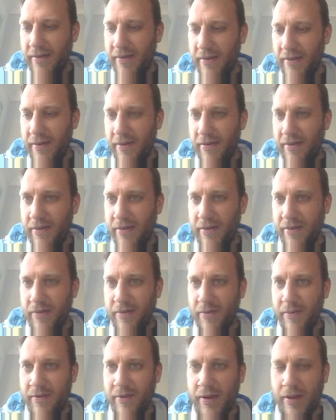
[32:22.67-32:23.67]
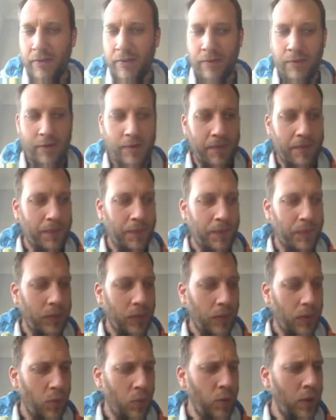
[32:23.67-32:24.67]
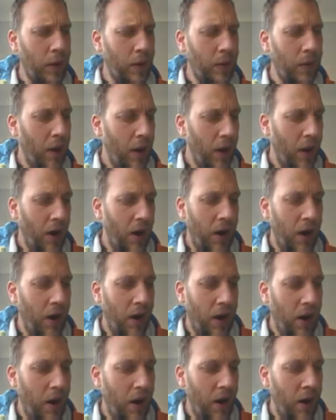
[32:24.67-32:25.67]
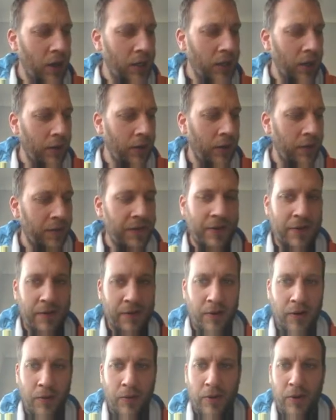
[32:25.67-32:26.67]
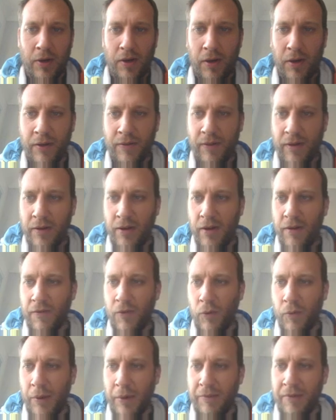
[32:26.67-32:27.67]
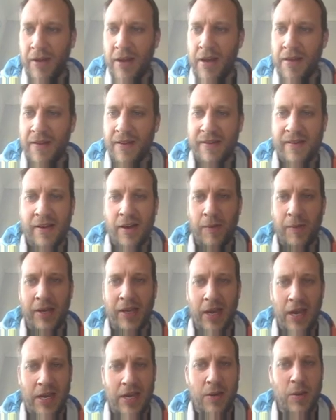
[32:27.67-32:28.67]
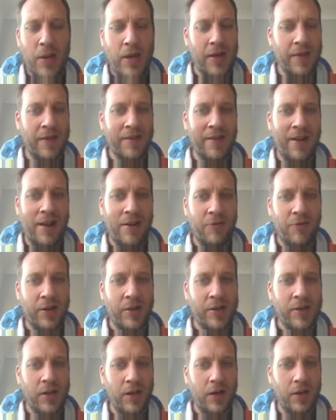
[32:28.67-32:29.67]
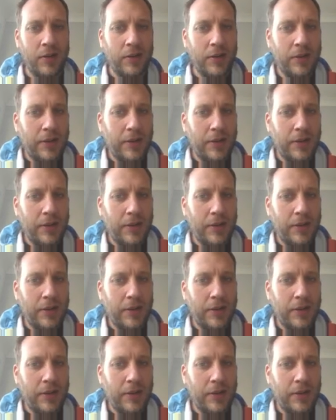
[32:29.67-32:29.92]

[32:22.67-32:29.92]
look at some sounds. Oh, no, I don't know if this is going to work, guys. I don't know if you'll be able to hear this. Tell me, can you hear this electric guitar?